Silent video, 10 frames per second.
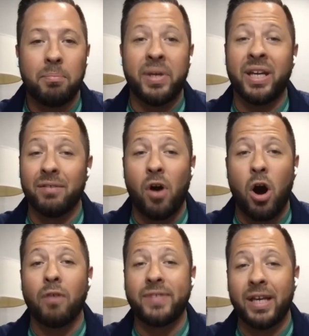being
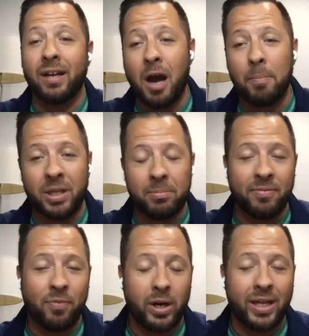involved in a company
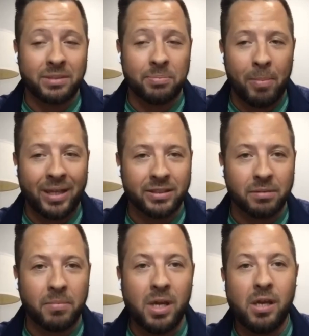before it hits momentum